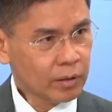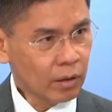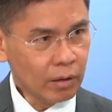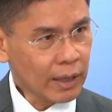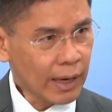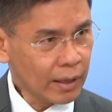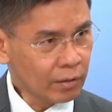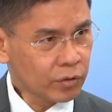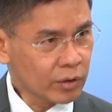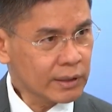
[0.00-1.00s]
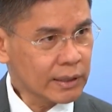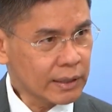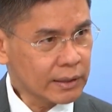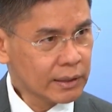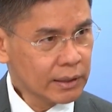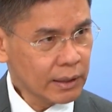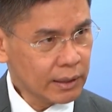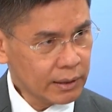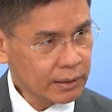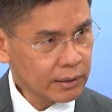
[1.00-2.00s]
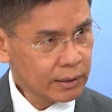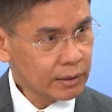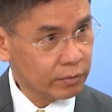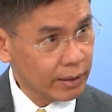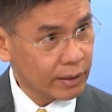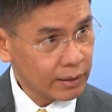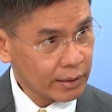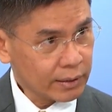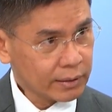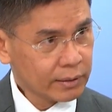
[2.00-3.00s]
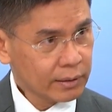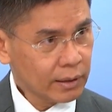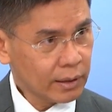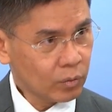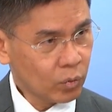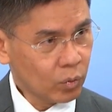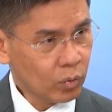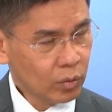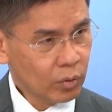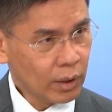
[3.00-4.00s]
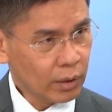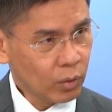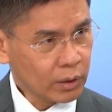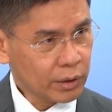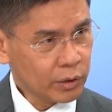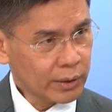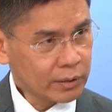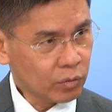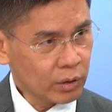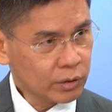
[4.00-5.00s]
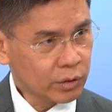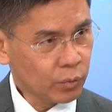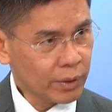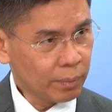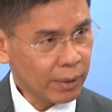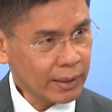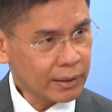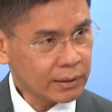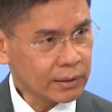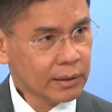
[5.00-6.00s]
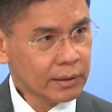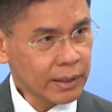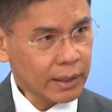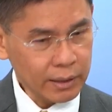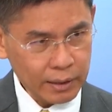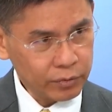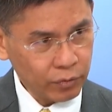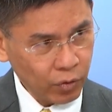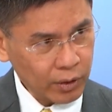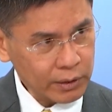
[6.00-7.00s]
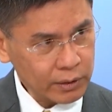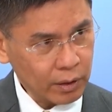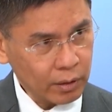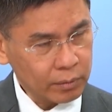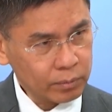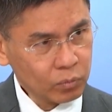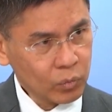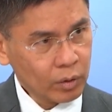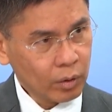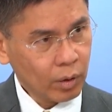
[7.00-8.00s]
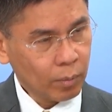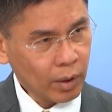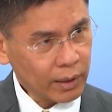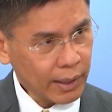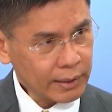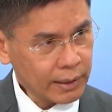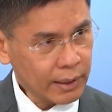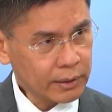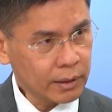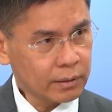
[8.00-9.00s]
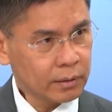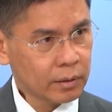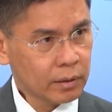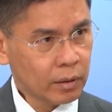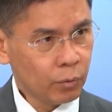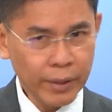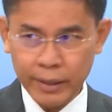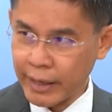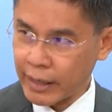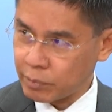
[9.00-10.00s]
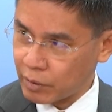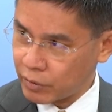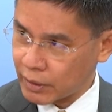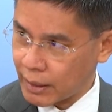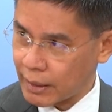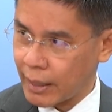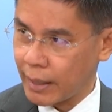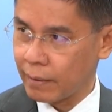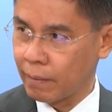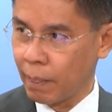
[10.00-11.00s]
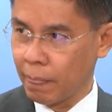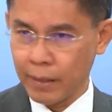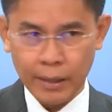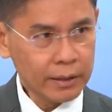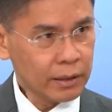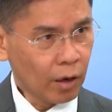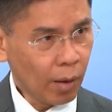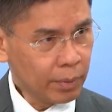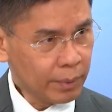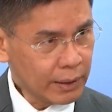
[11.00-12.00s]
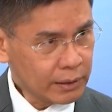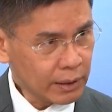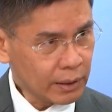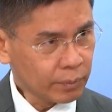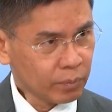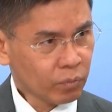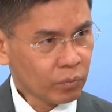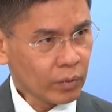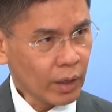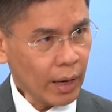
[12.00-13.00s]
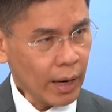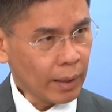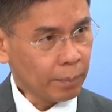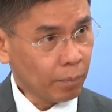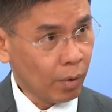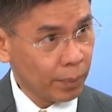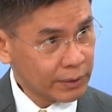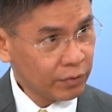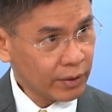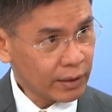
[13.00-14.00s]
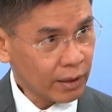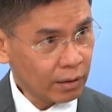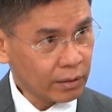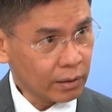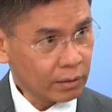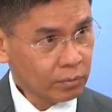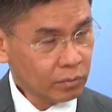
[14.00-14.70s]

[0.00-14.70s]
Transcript: oh. all kind of concern in this. It's very clear mm-hmm. uh, uh, what the U.S. want to do with the partners. Second, it focuses on modernization, re-engagement with Thailand, interoperability, mm-hmm. and more specifically on the